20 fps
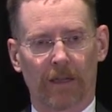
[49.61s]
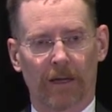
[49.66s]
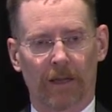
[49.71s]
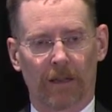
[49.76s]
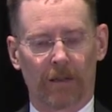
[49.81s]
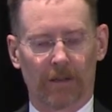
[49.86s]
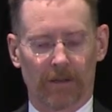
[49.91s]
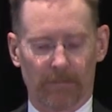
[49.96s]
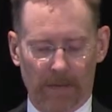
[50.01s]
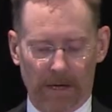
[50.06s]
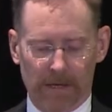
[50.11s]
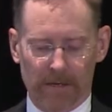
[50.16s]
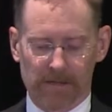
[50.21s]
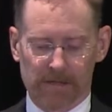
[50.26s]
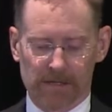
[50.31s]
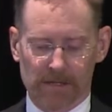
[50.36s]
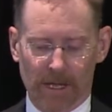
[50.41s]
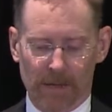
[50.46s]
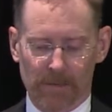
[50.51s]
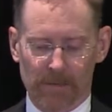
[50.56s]
A lot of
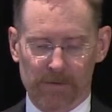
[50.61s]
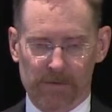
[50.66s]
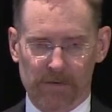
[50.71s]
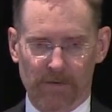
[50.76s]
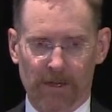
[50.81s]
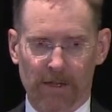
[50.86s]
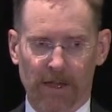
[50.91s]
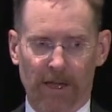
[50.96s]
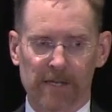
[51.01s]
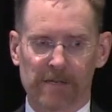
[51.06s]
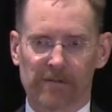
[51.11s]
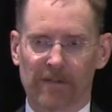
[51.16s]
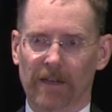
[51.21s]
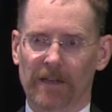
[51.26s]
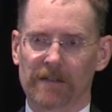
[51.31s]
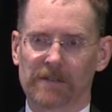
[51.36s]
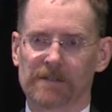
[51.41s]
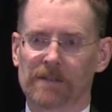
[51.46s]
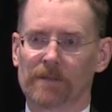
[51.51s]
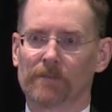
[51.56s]
maintenance that happens around
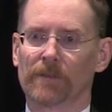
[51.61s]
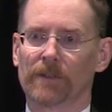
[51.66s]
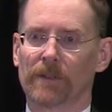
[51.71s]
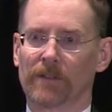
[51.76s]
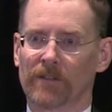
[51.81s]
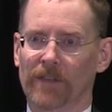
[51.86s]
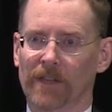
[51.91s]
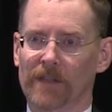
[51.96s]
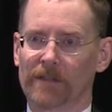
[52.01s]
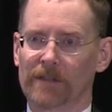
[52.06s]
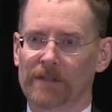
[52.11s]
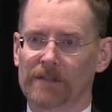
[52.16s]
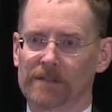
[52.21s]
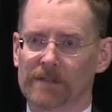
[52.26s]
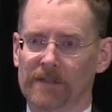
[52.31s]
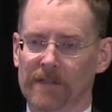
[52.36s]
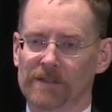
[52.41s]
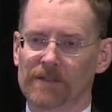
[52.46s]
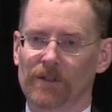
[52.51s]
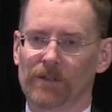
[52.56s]
HVAC is simply attendance.
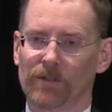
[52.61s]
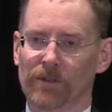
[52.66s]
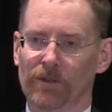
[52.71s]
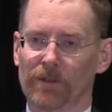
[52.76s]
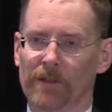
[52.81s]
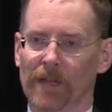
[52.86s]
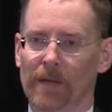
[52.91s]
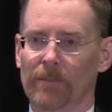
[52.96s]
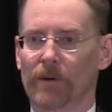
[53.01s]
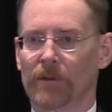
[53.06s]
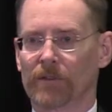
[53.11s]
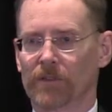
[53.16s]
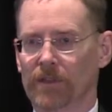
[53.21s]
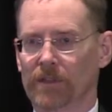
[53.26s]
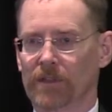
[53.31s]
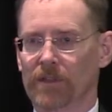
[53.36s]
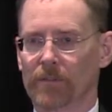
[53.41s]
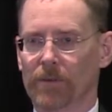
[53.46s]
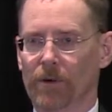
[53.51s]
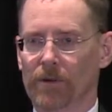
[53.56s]
Yes, I turned up, I
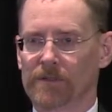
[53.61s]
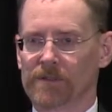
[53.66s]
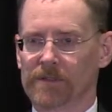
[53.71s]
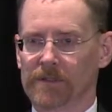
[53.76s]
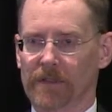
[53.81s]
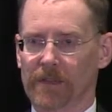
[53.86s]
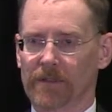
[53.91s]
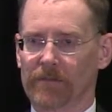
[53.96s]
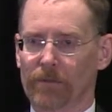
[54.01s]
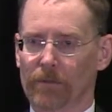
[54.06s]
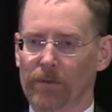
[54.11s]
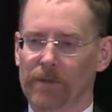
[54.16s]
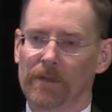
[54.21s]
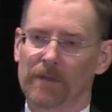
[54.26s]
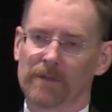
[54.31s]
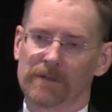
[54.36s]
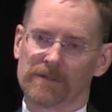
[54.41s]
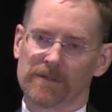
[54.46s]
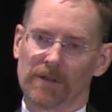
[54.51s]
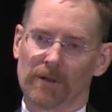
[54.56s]
ticked the box, so therefore you
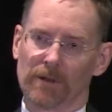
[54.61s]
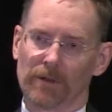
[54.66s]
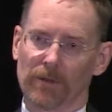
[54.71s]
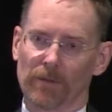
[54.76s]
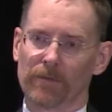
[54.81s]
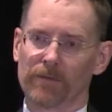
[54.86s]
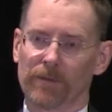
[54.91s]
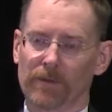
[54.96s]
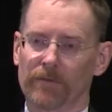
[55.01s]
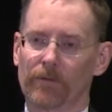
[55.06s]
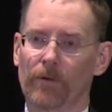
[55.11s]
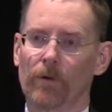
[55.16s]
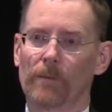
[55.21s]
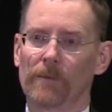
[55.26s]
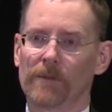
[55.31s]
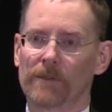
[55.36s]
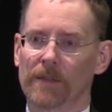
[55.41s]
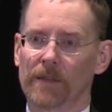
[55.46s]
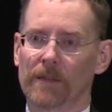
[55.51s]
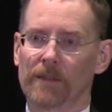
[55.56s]
can sign your form
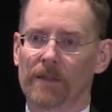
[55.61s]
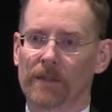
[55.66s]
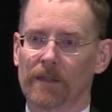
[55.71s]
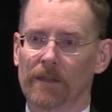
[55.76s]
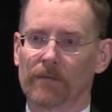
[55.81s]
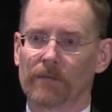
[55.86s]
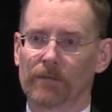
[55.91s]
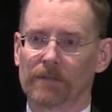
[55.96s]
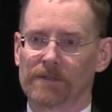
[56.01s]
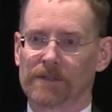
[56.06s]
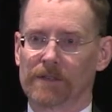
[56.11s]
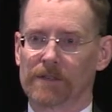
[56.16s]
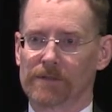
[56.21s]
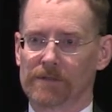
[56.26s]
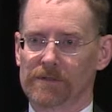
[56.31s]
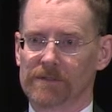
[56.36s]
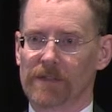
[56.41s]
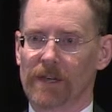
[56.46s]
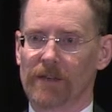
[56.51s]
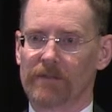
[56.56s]
at the end of the year for
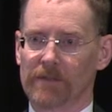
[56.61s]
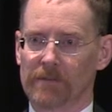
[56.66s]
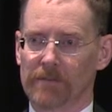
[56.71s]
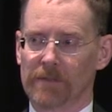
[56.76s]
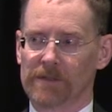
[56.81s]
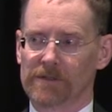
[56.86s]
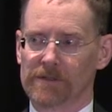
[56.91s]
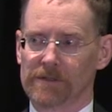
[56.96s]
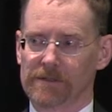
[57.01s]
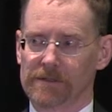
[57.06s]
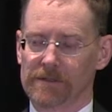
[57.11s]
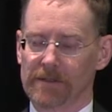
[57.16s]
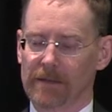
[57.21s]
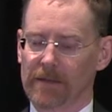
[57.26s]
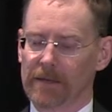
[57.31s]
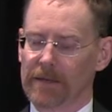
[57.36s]
essential safety measures.